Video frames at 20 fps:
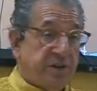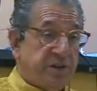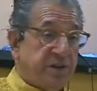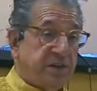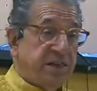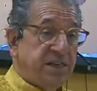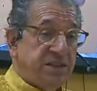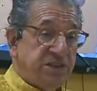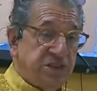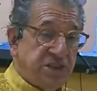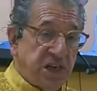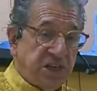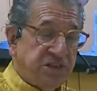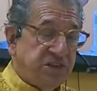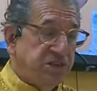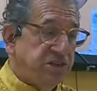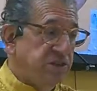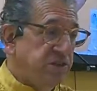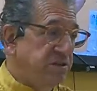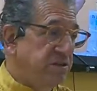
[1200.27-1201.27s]
the
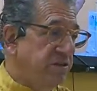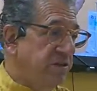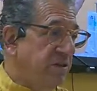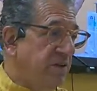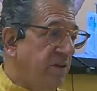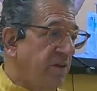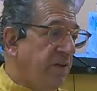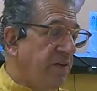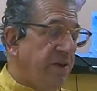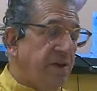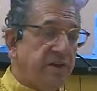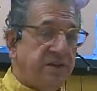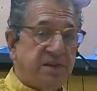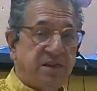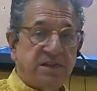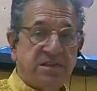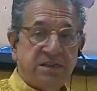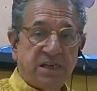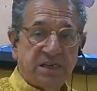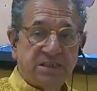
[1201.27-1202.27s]
congestion in the
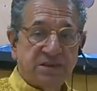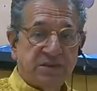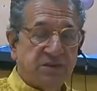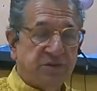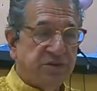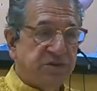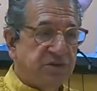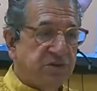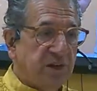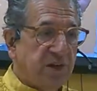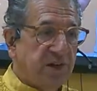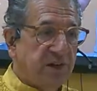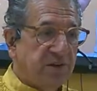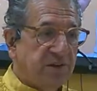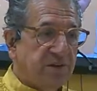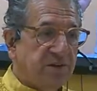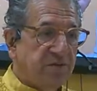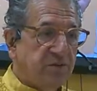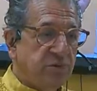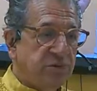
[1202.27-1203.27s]
intestinal tract,
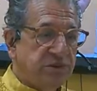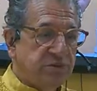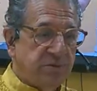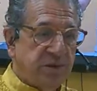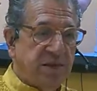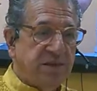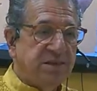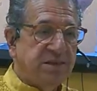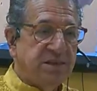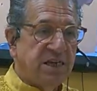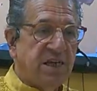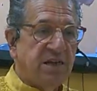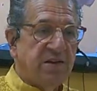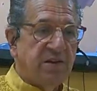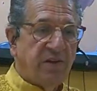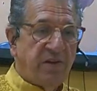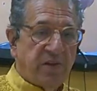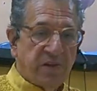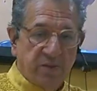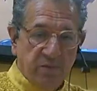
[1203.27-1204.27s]
which means
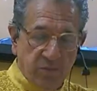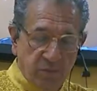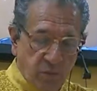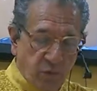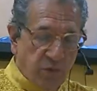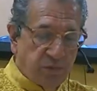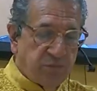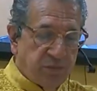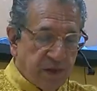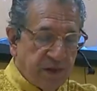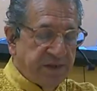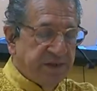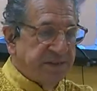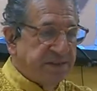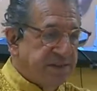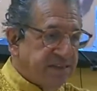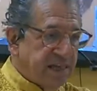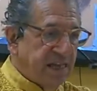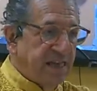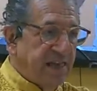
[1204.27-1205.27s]
that more blood
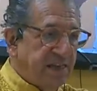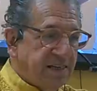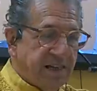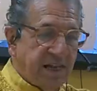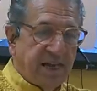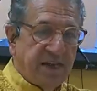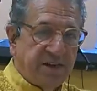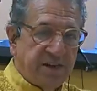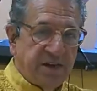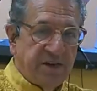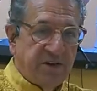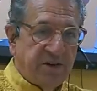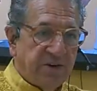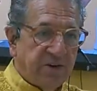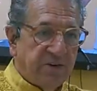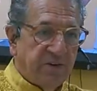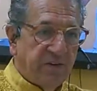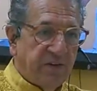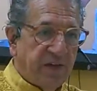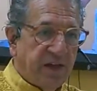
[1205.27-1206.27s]
is staying down
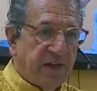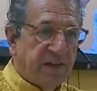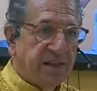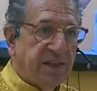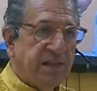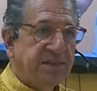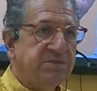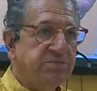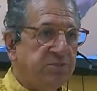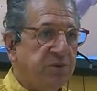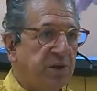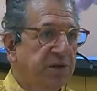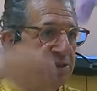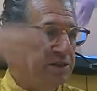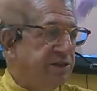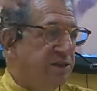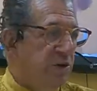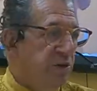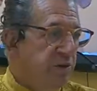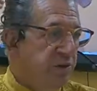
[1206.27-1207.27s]
here and less blood
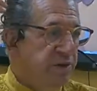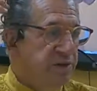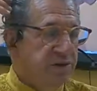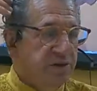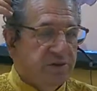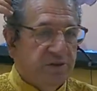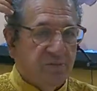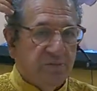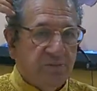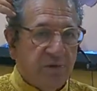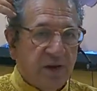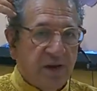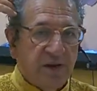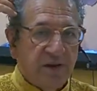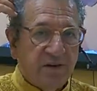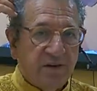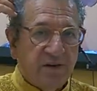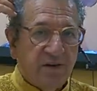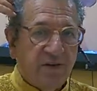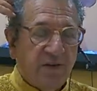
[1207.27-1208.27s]
is going to the
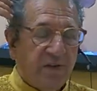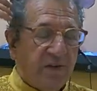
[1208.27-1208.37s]
brain.